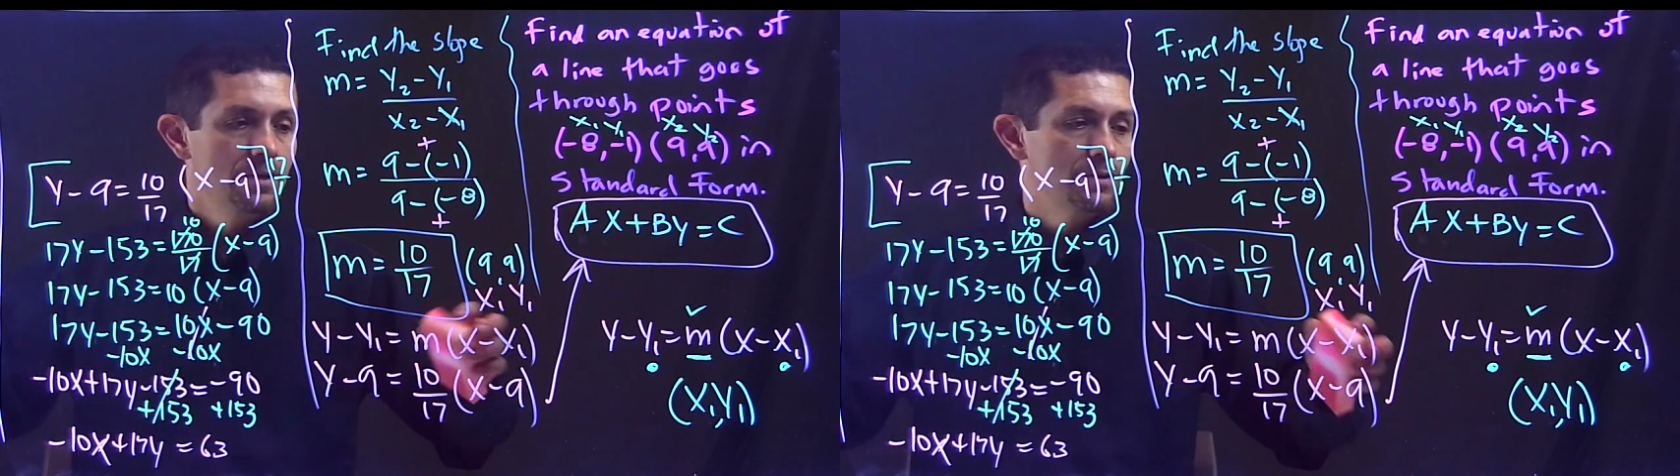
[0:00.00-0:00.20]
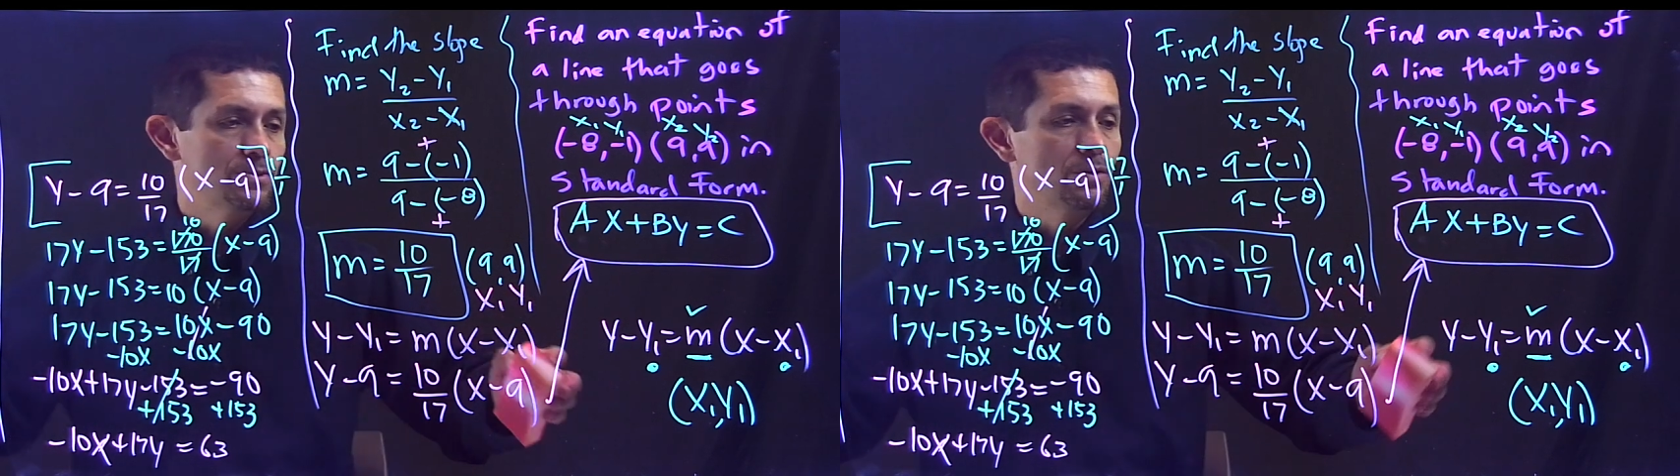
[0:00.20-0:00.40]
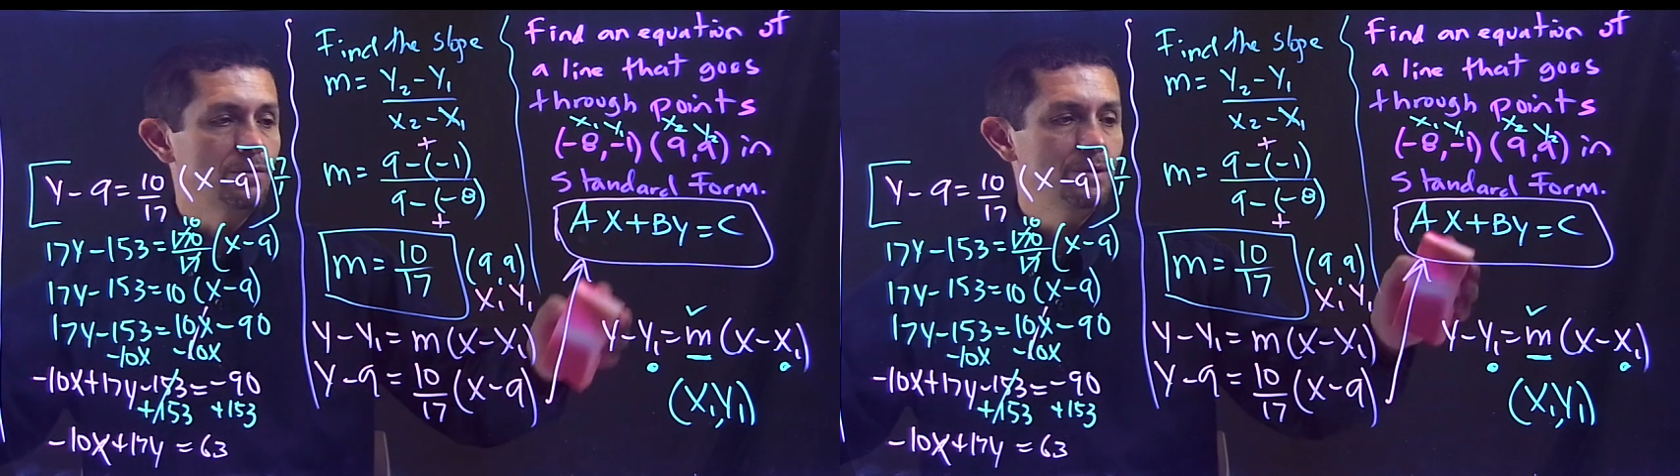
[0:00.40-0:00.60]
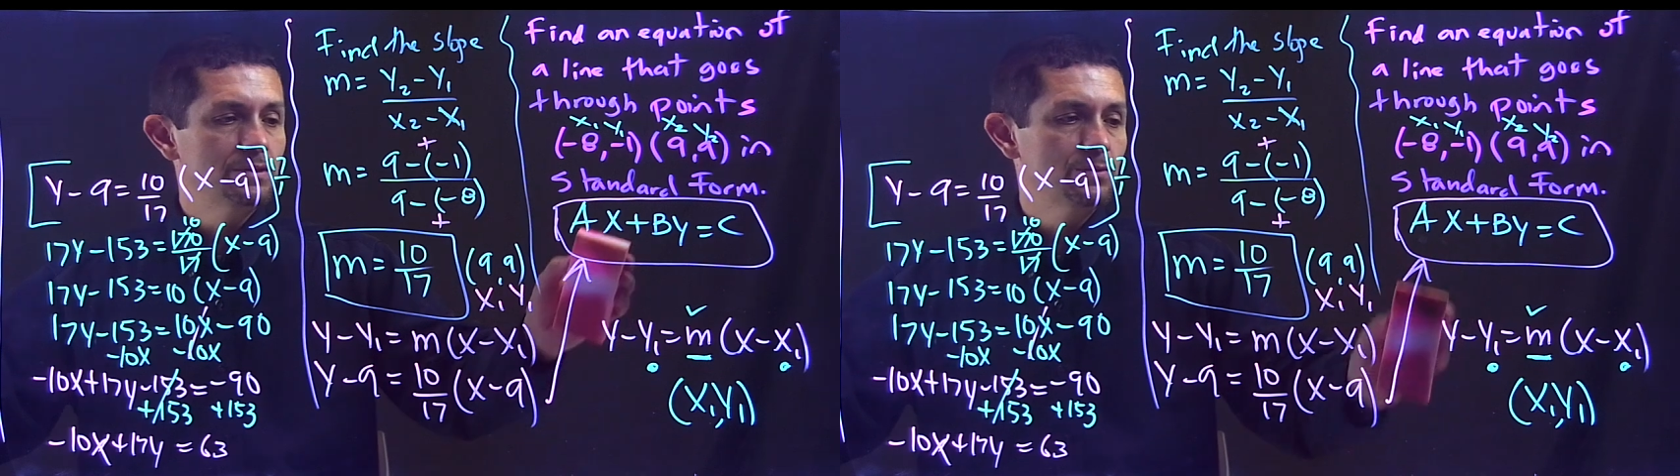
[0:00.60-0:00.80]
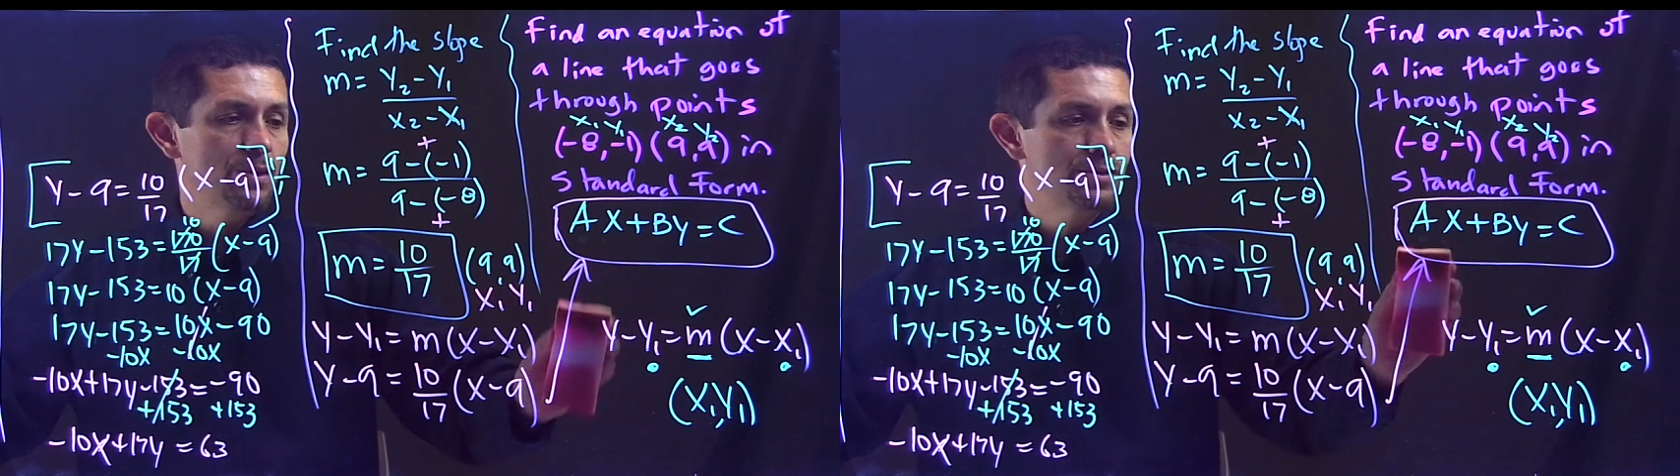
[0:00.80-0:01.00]
So let me
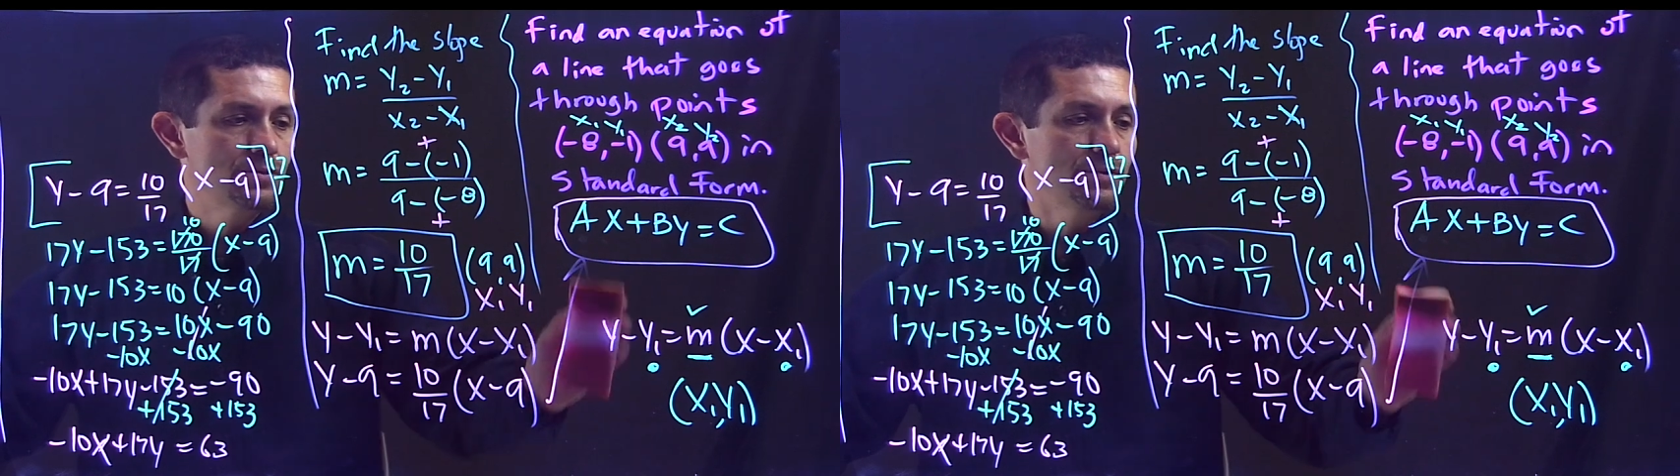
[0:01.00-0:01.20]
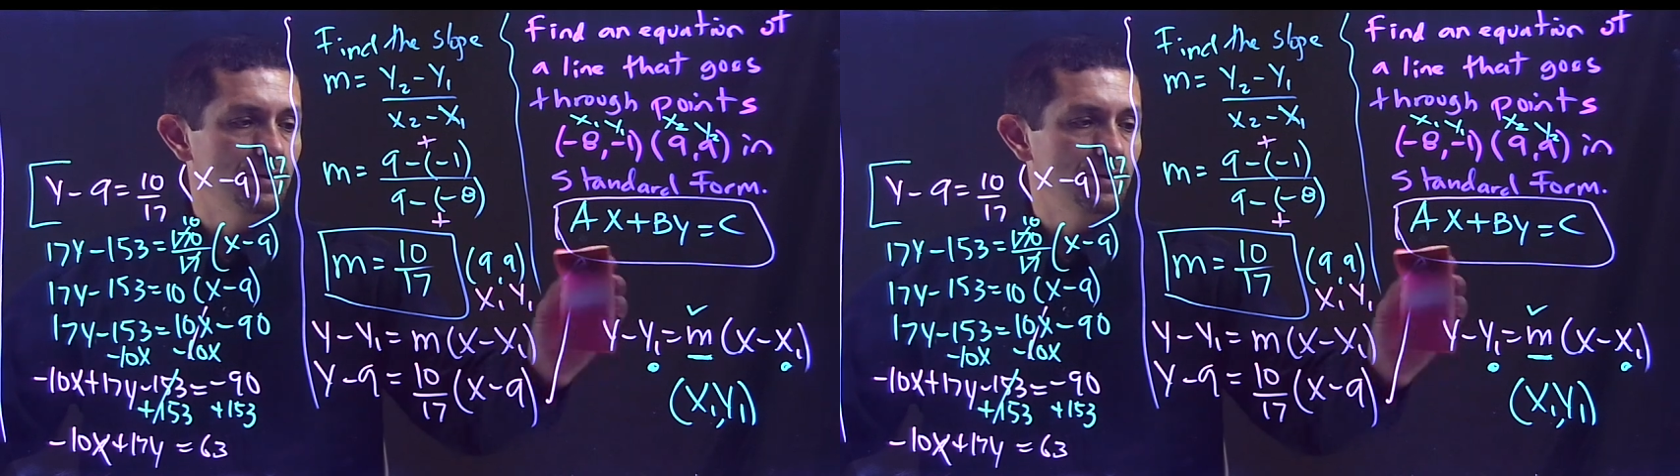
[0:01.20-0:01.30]
erase over